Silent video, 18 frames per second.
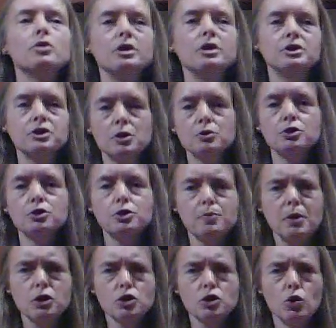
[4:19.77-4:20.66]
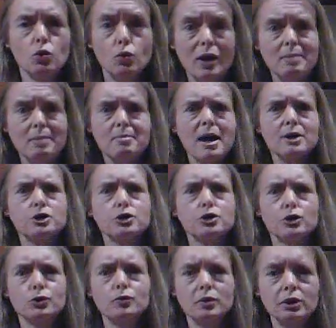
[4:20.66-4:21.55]
with its own special
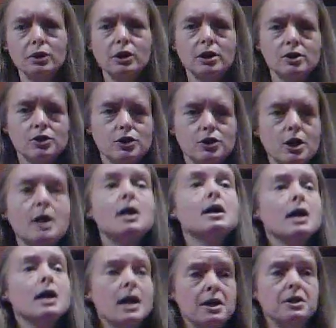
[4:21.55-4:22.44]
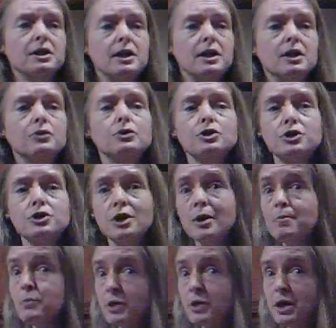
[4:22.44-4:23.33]
remastered release. And again, the
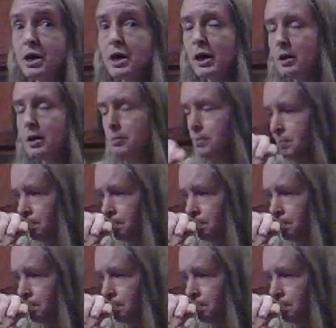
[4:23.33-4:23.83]
same thing,